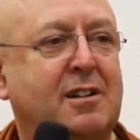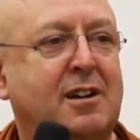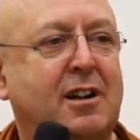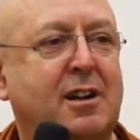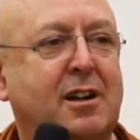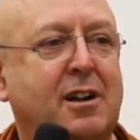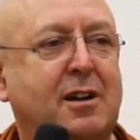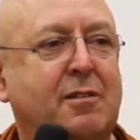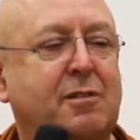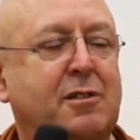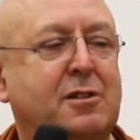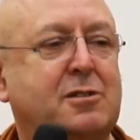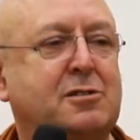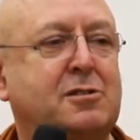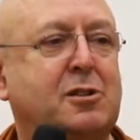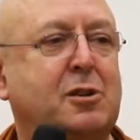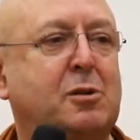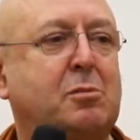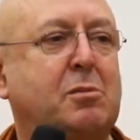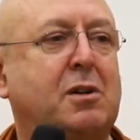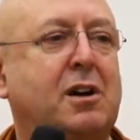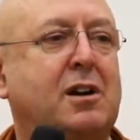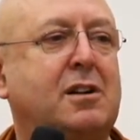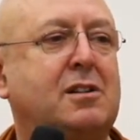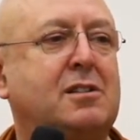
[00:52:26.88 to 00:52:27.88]
I love you so
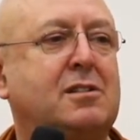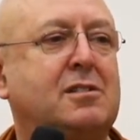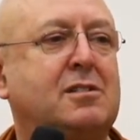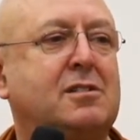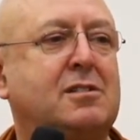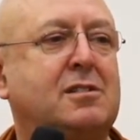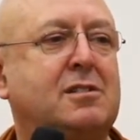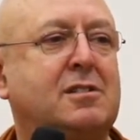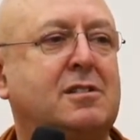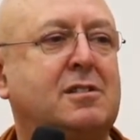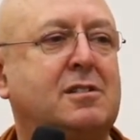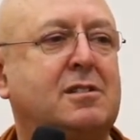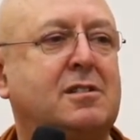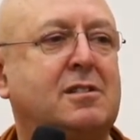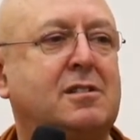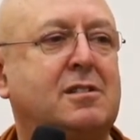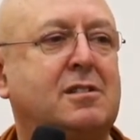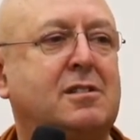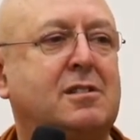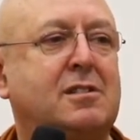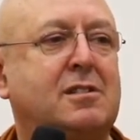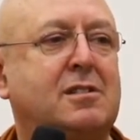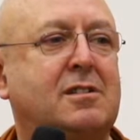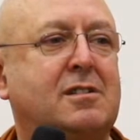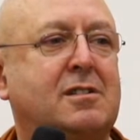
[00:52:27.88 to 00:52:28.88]
much,
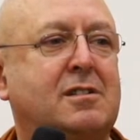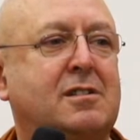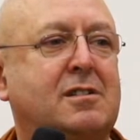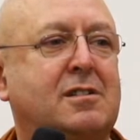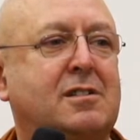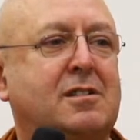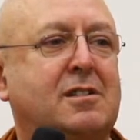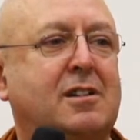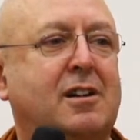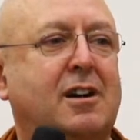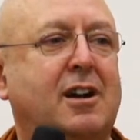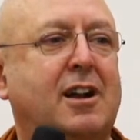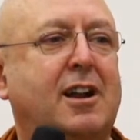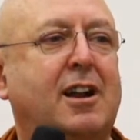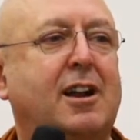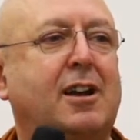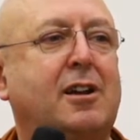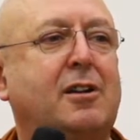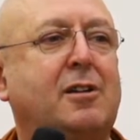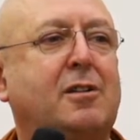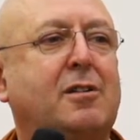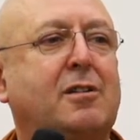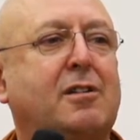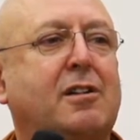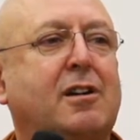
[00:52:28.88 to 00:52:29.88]
I
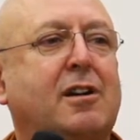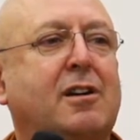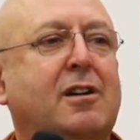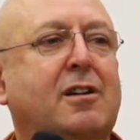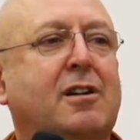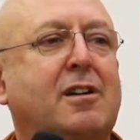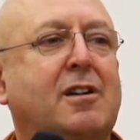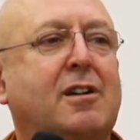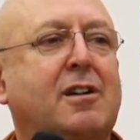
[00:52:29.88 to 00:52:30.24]
let you go.